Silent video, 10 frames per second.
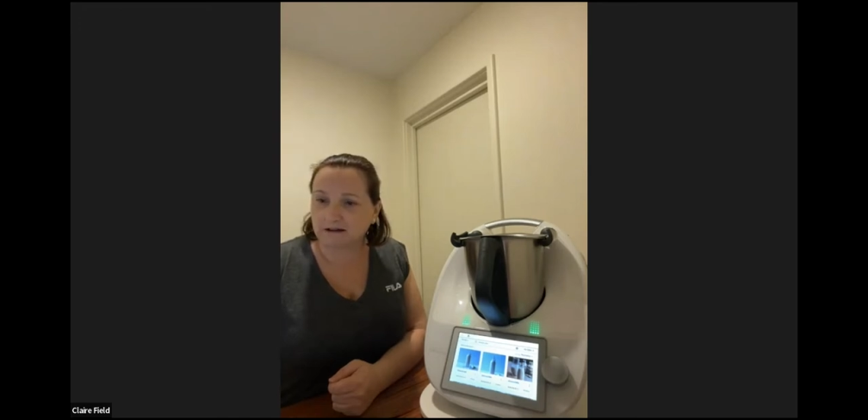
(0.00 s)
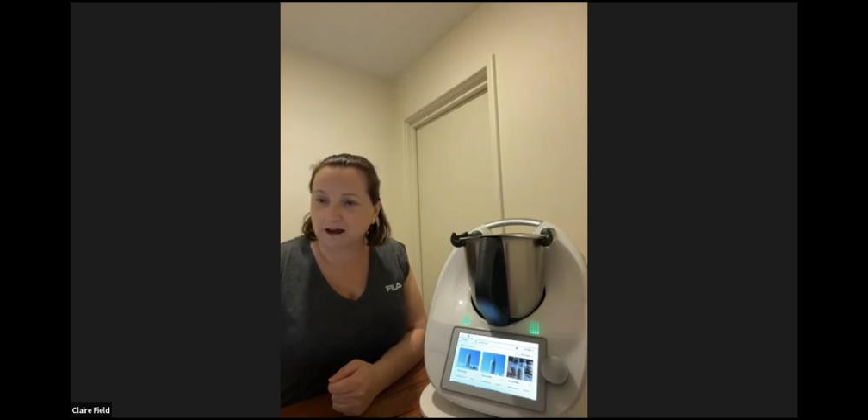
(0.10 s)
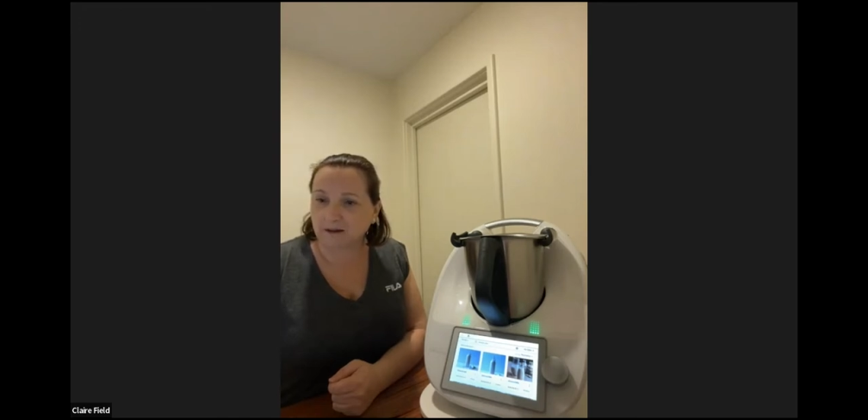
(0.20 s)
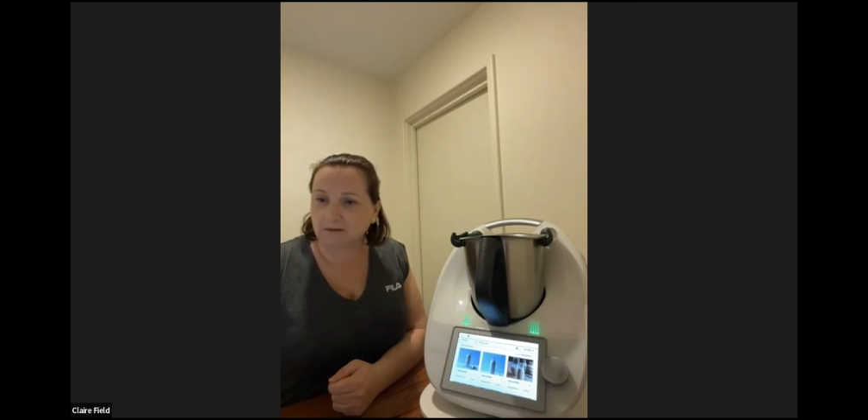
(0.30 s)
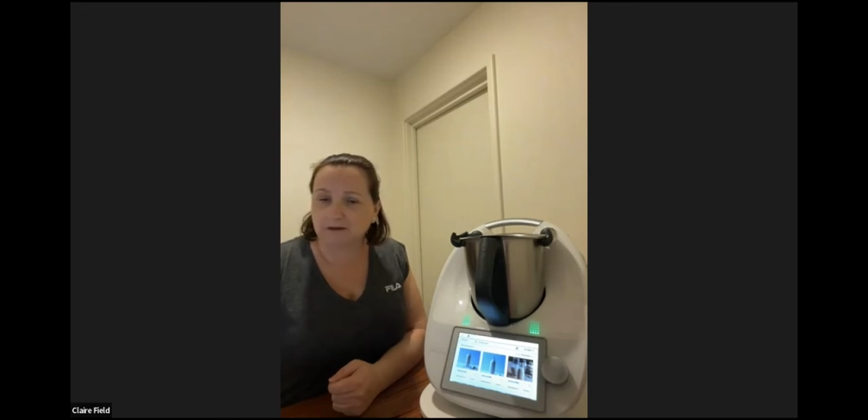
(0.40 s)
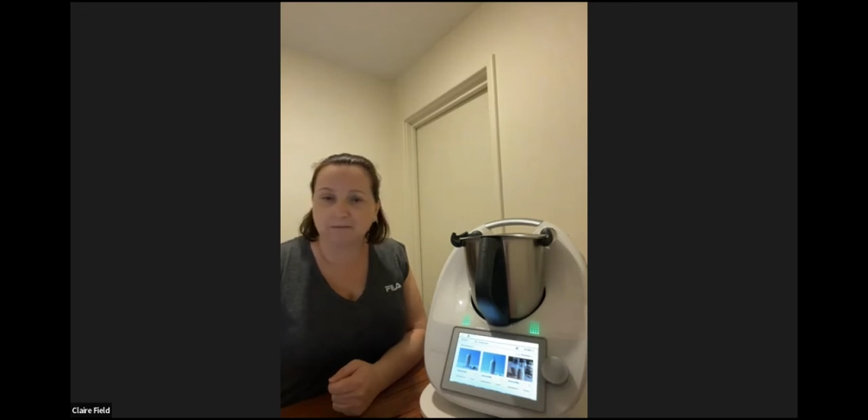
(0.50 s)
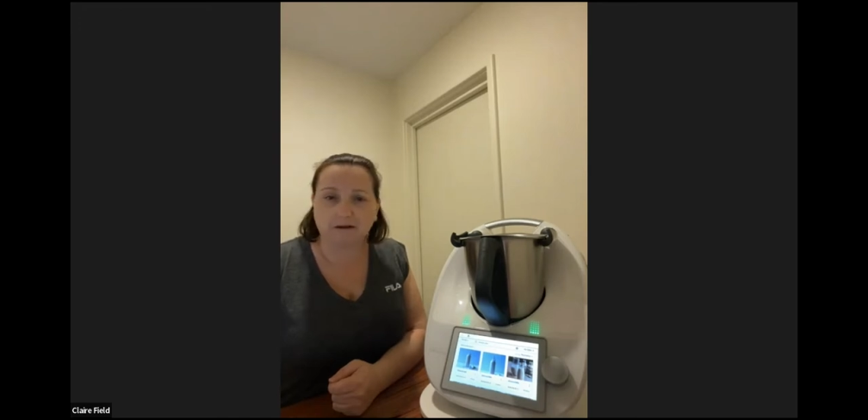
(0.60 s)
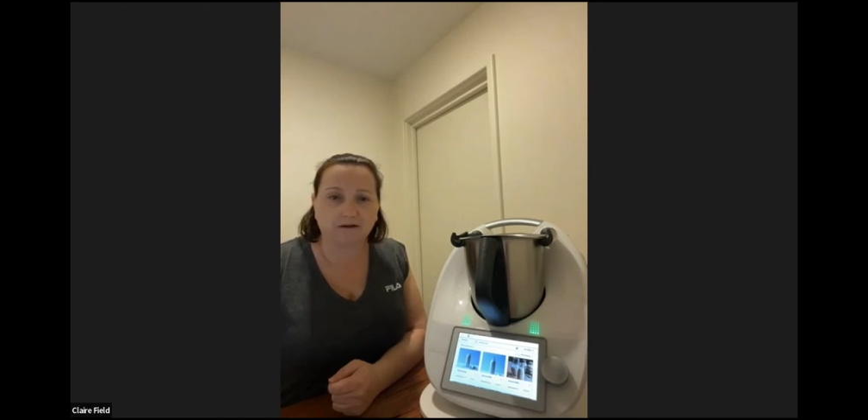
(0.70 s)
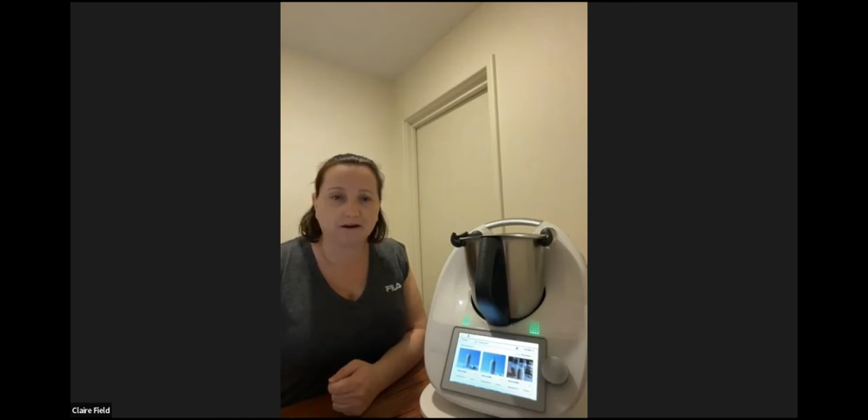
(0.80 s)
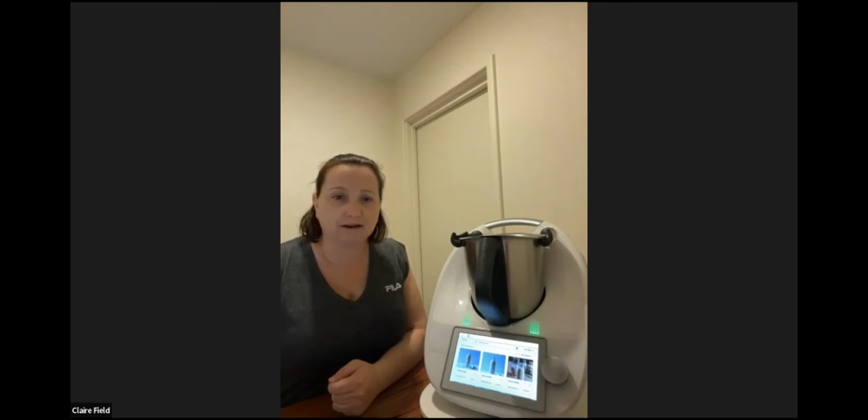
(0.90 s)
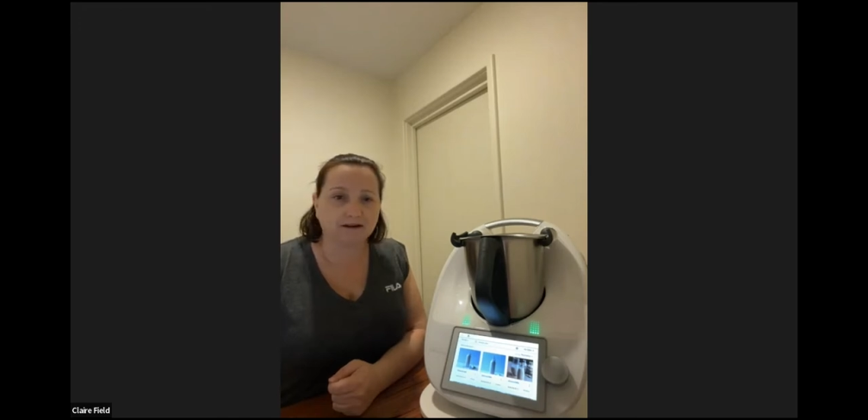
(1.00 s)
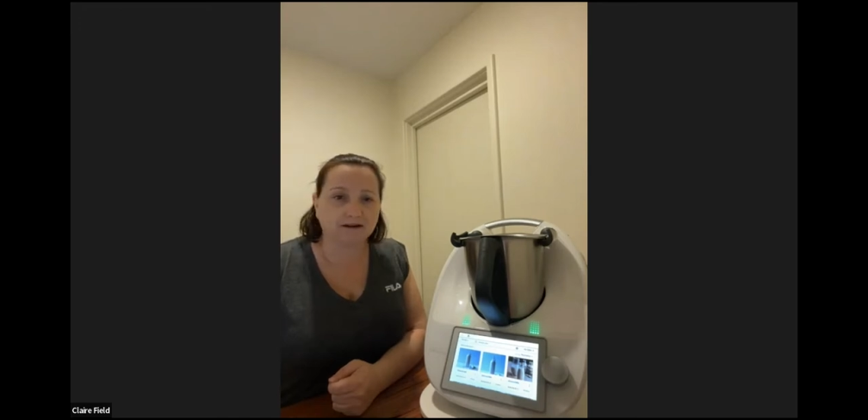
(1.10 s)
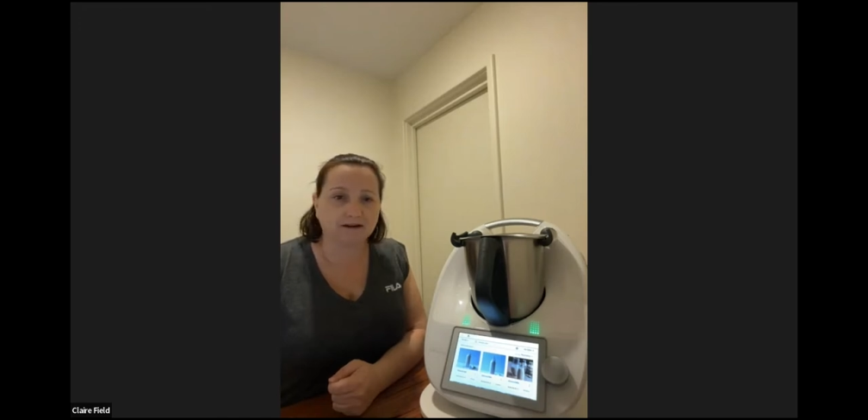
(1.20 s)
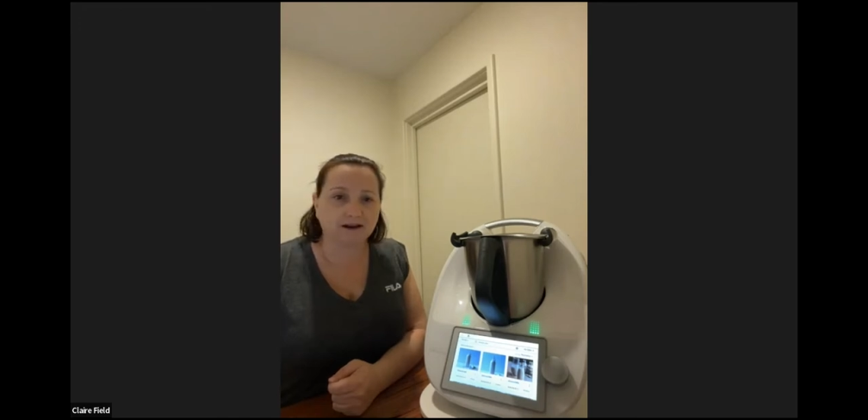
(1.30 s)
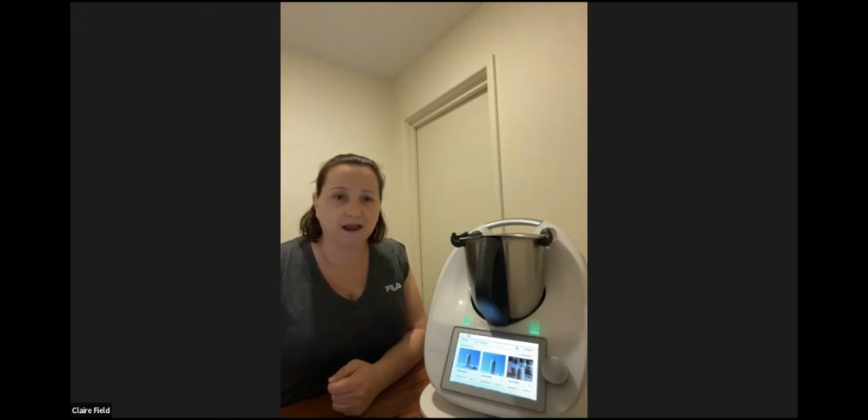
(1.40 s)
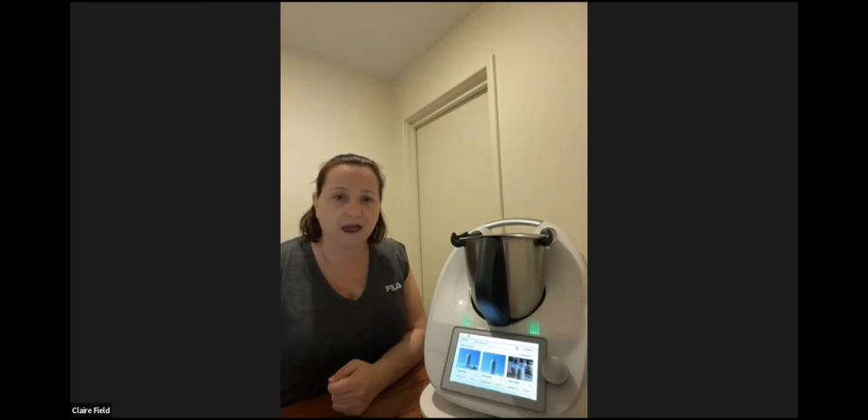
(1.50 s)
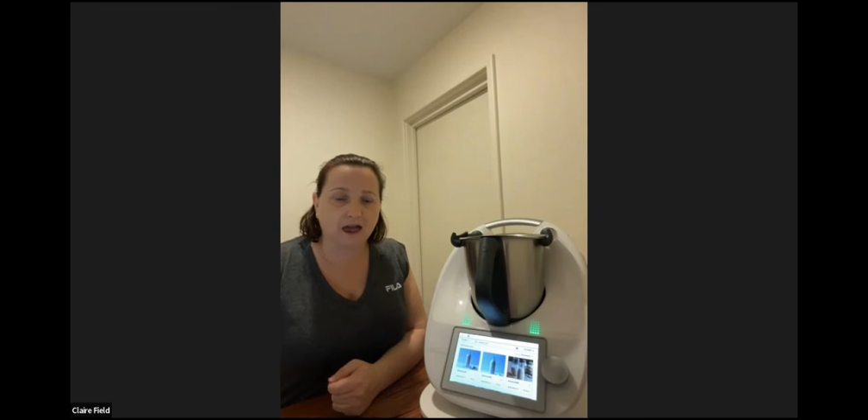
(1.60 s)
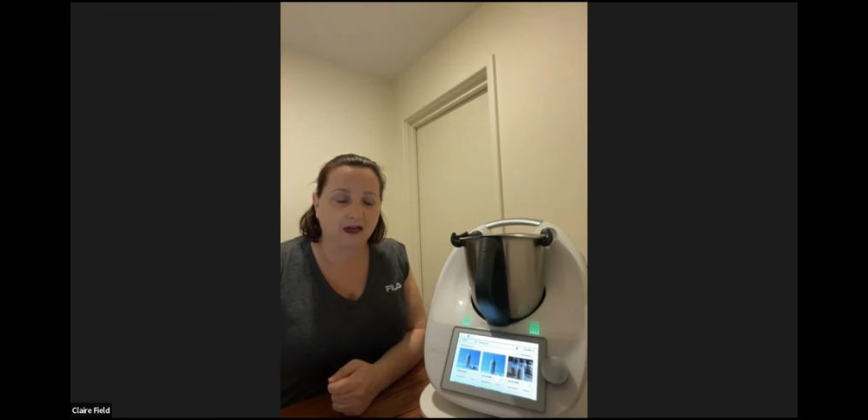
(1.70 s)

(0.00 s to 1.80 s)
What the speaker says: couple American